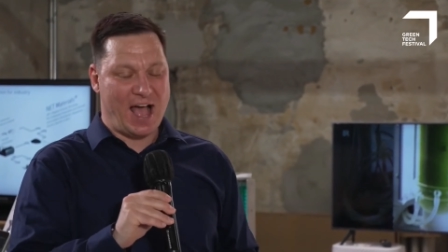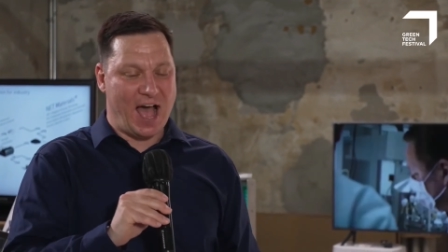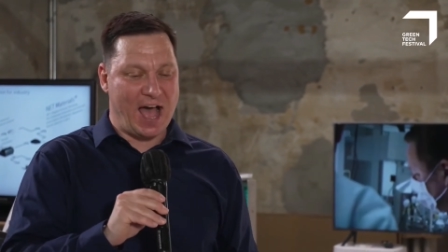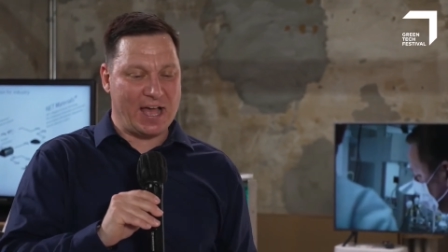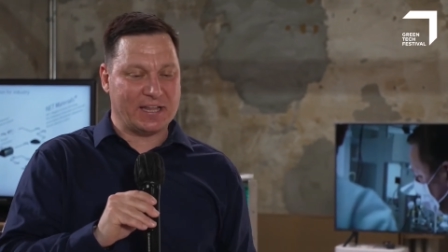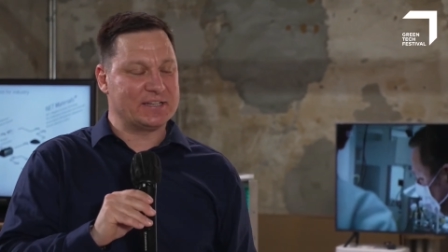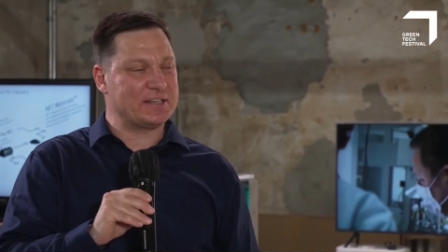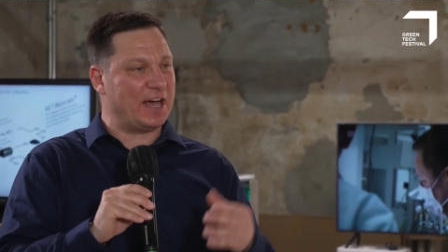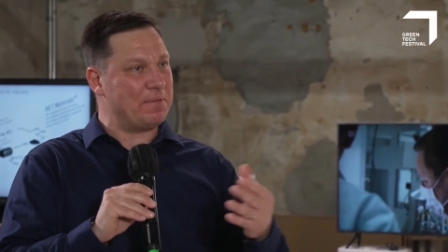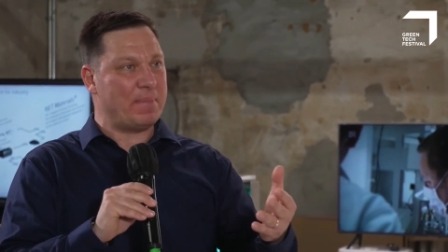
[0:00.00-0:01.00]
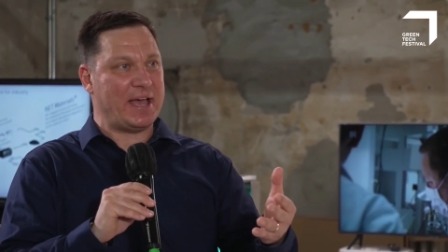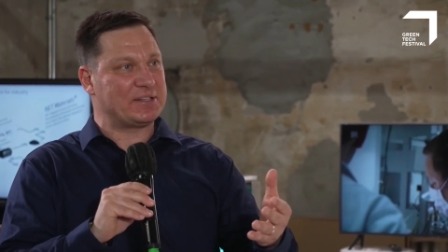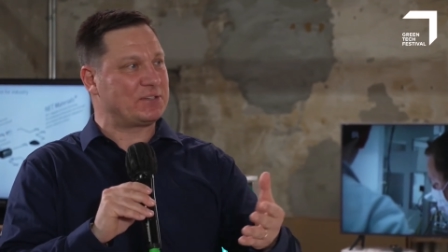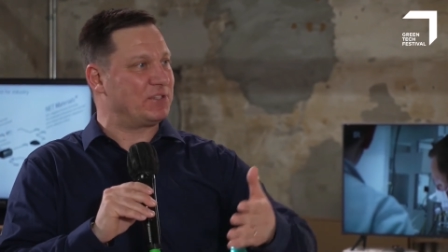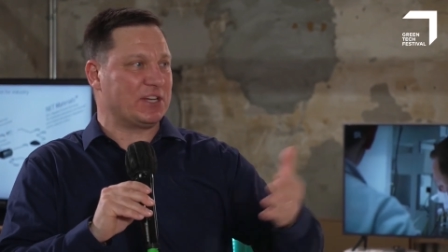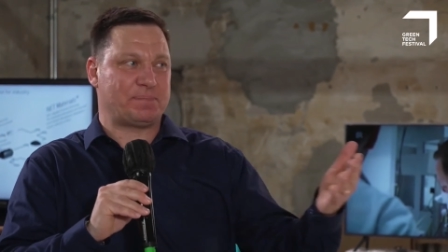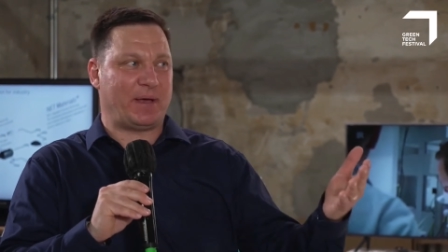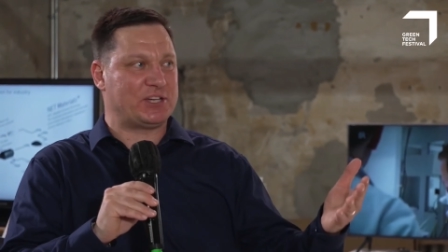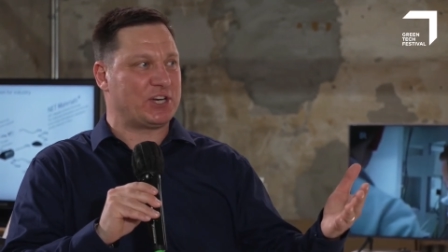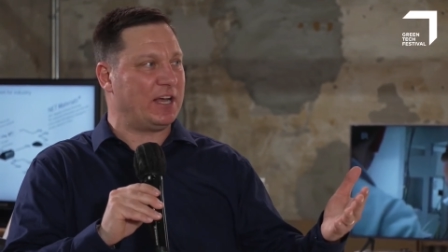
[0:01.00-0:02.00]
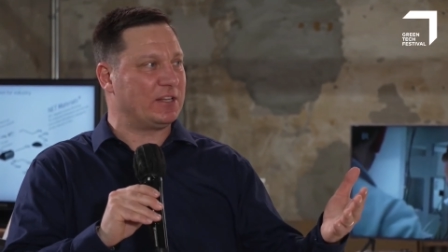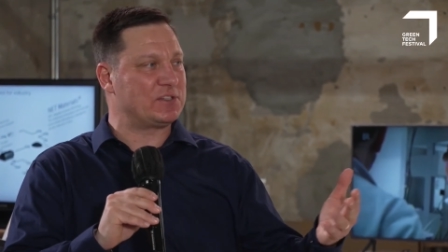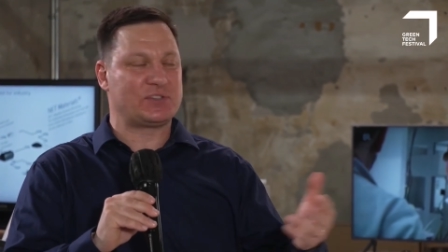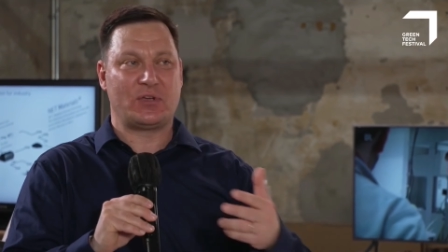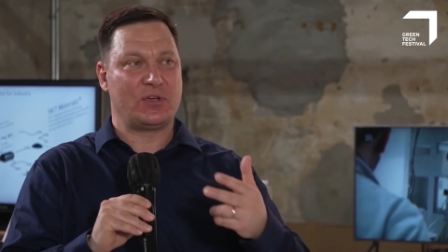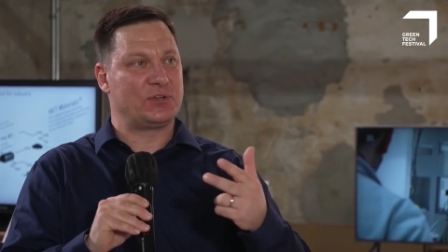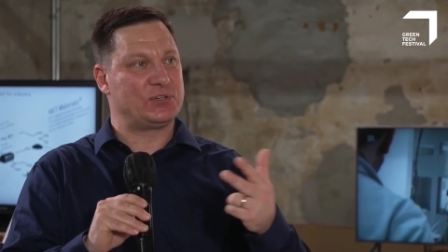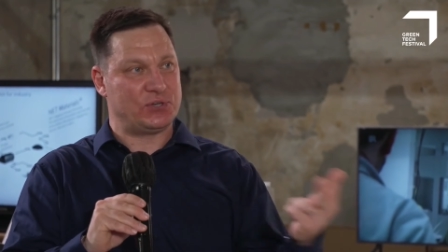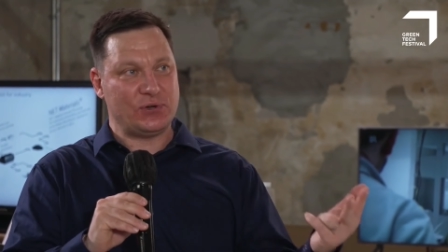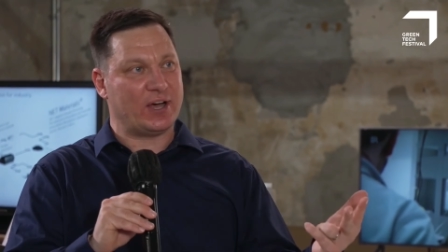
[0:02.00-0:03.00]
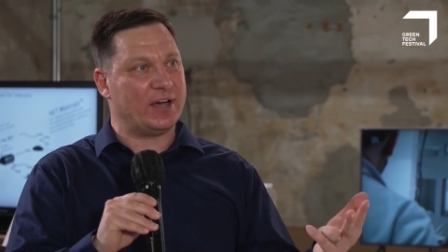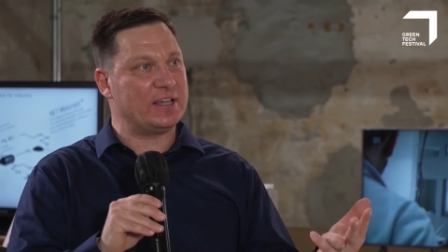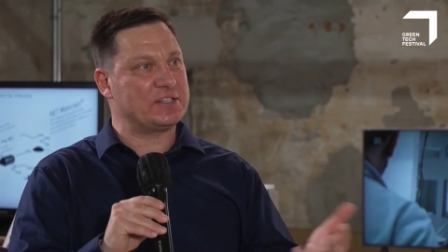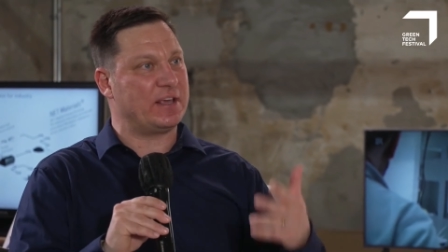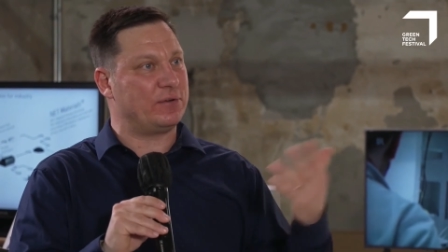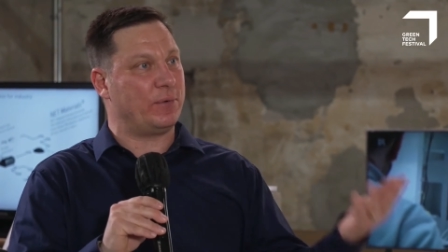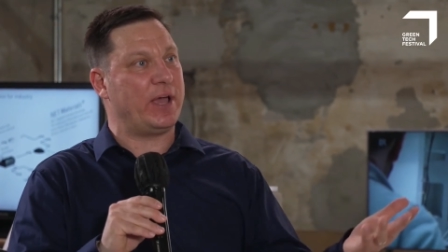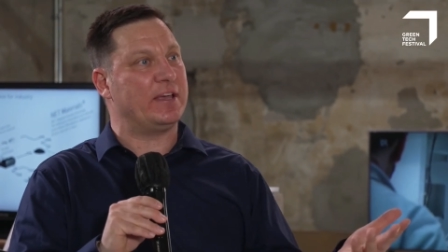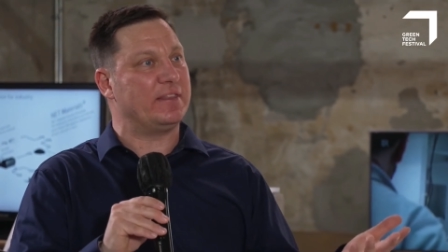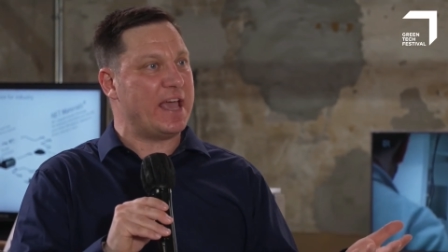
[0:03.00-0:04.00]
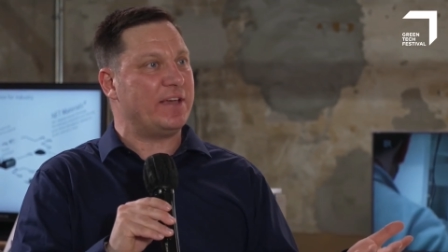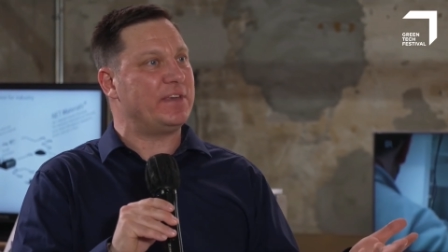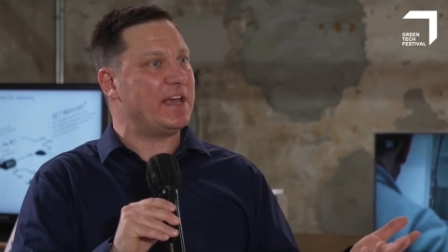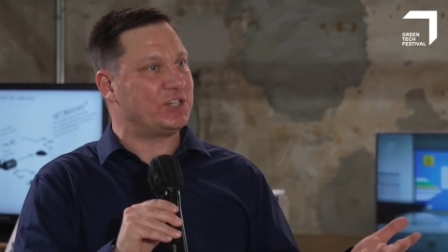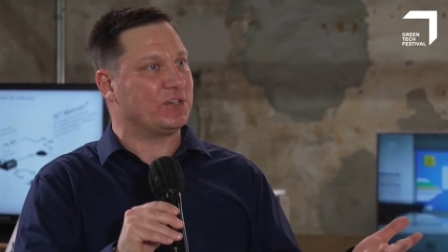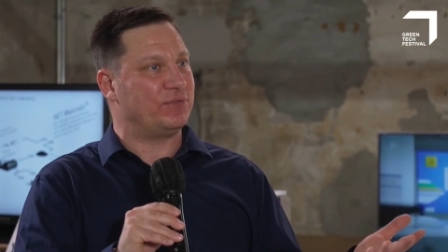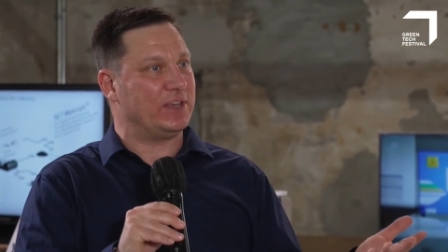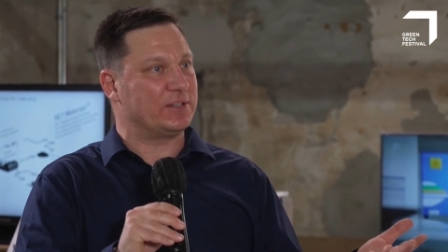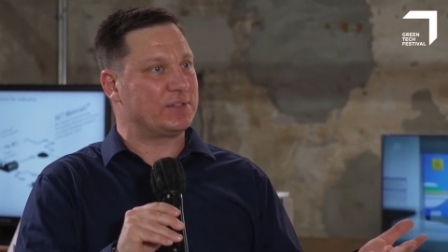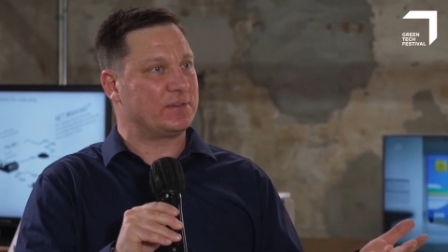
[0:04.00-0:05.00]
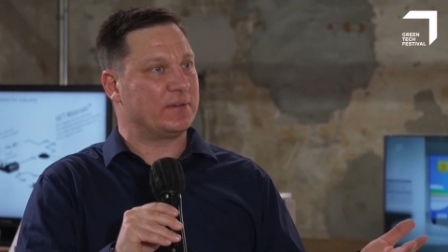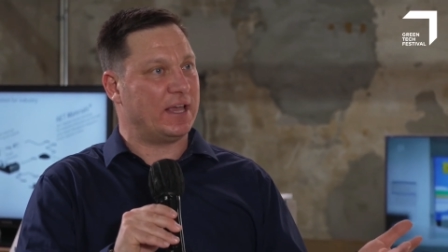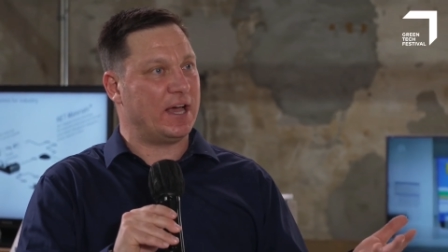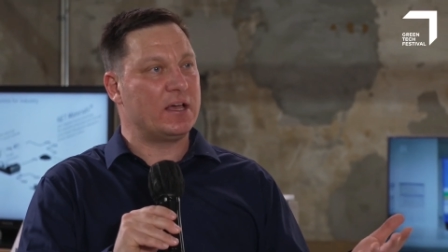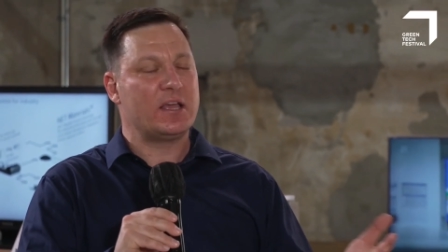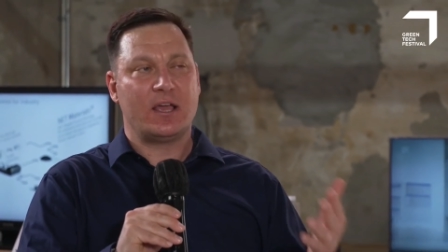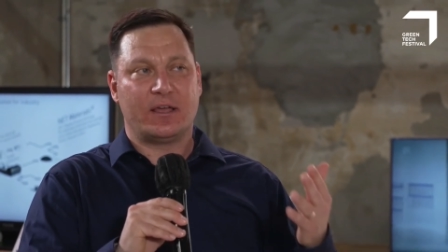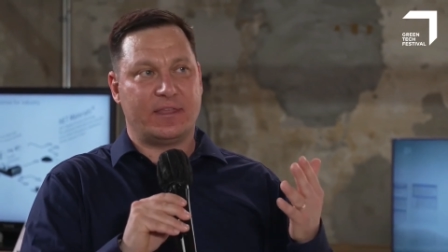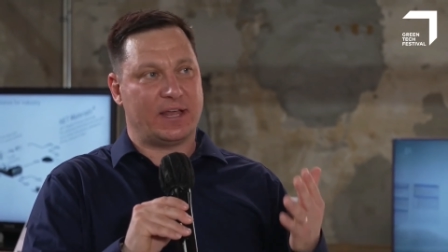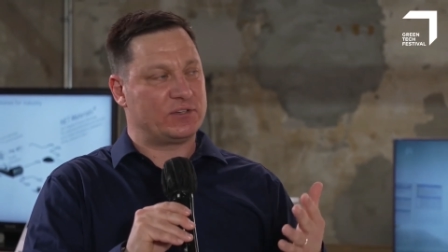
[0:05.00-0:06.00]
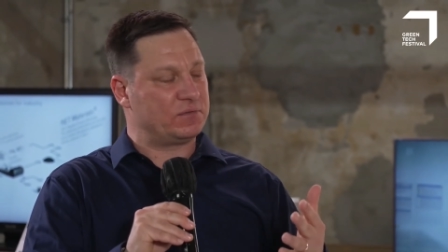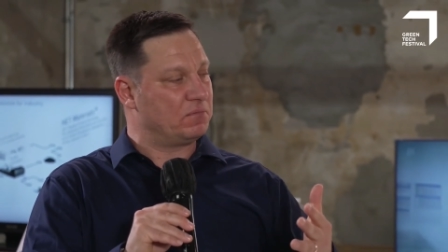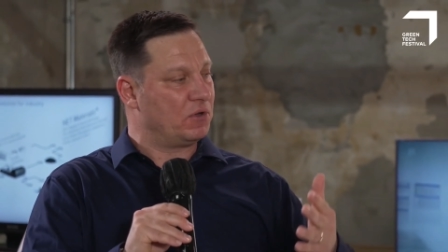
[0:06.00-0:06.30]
and I met just by chance two guys that were in the aviation field, that